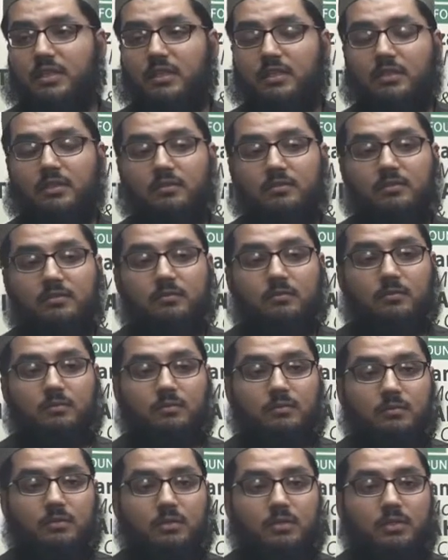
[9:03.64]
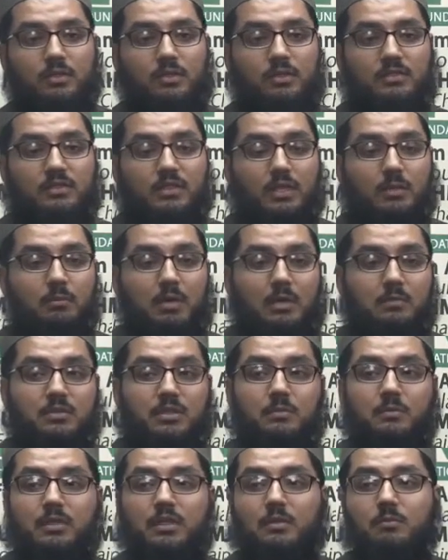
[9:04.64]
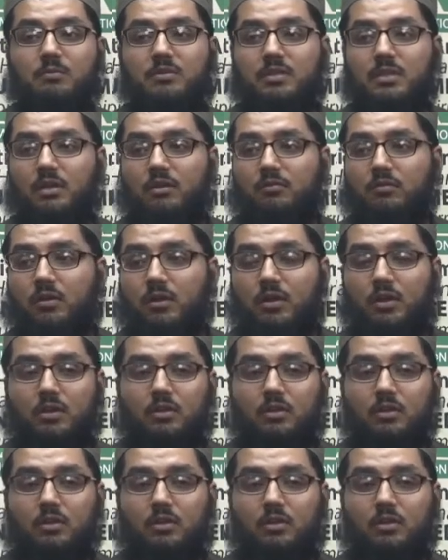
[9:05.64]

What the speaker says: is Imam Shibli himself,